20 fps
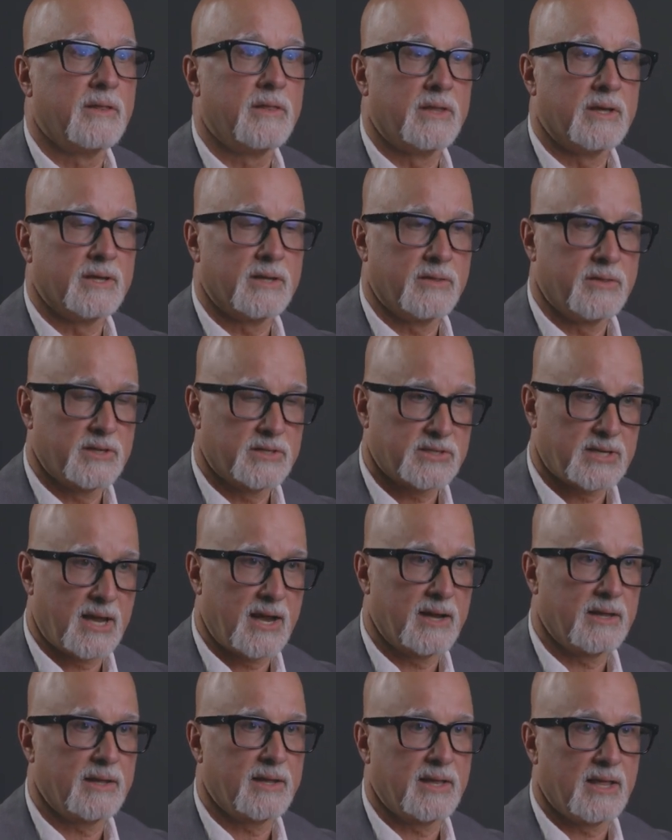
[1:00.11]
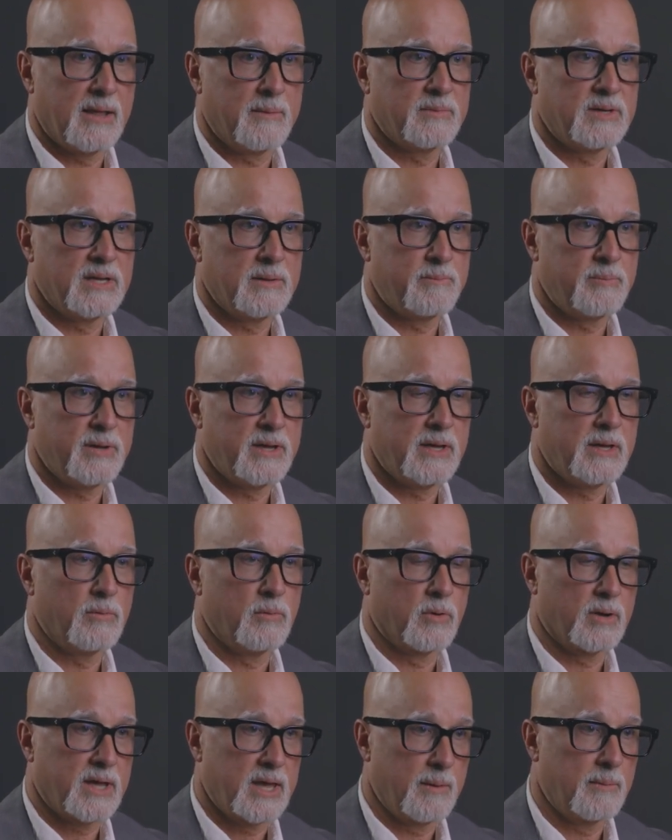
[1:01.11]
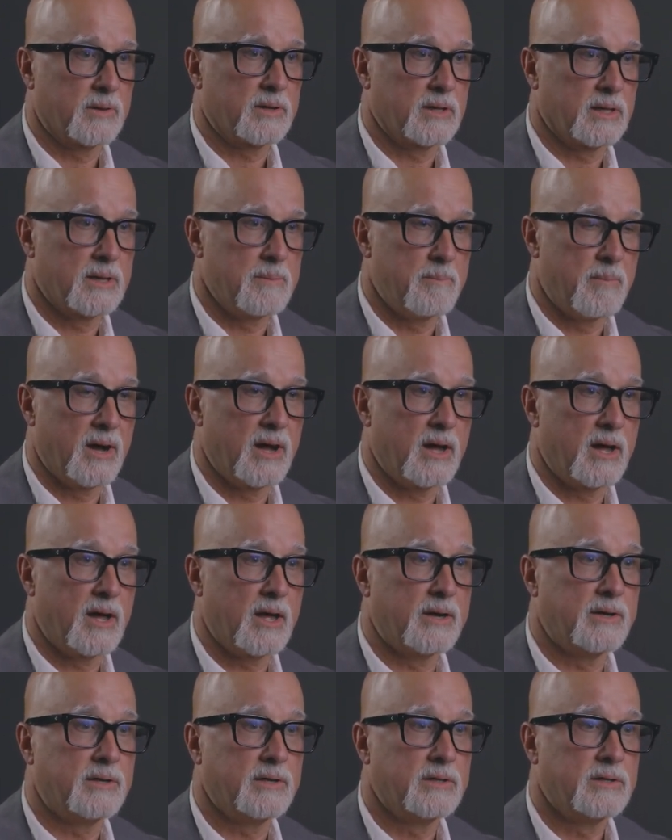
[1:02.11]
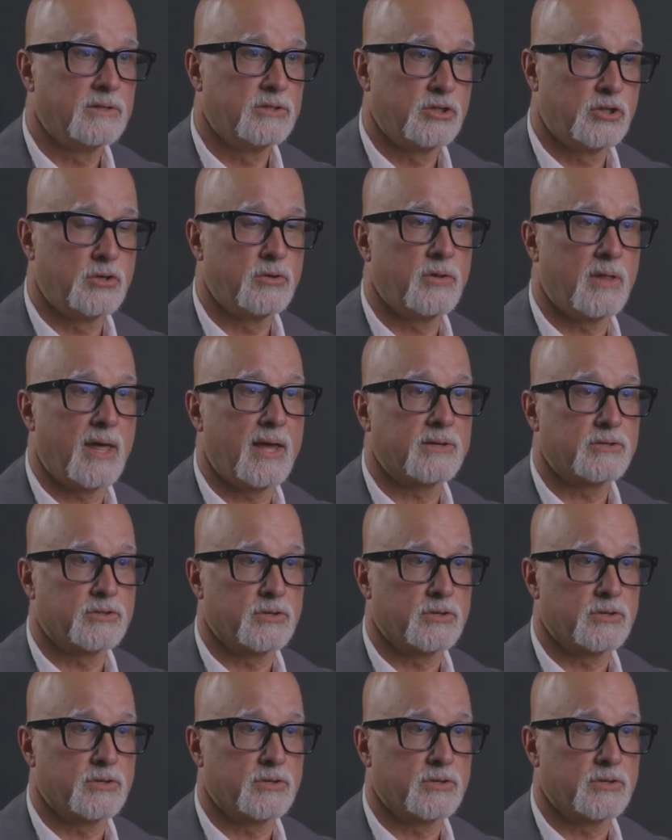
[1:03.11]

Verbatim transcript: the, the silane MDP will chemically bond to that